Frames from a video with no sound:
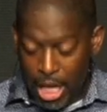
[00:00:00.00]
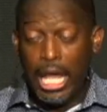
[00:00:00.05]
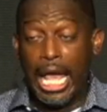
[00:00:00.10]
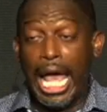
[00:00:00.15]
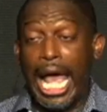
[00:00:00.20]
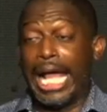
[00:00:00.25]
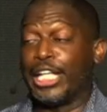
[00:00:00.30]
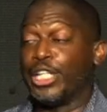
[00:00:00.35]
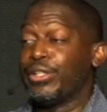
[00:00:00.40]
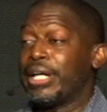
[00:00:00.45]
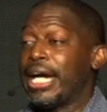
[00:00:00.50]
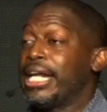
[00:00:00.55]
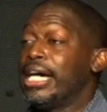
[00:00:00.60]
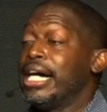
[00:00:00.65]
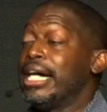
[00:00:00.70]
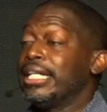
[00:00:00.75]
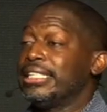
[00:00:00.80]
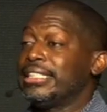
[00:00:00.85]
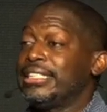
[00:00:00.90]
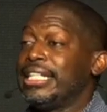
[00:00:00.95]
And you got to
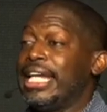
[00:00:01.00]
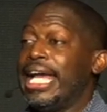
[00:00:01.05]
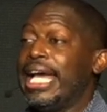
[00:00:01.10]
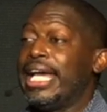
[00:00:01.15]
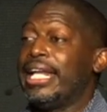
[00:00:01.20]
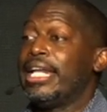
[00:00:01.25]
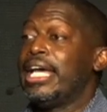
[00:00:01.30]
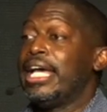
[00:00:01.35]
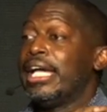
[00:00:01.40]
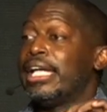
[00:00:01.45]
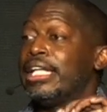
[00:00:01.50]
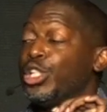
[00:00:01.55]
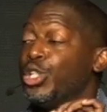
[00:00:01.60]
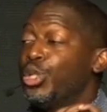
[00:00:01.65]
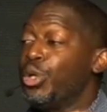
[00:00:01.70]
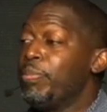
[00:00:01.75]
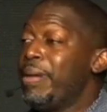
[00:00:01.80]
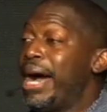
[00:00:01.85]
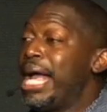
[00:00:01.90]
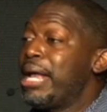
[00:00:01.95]
understand,
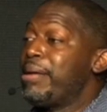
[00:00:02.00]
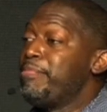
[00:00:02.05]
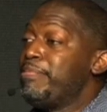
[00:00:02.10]
you might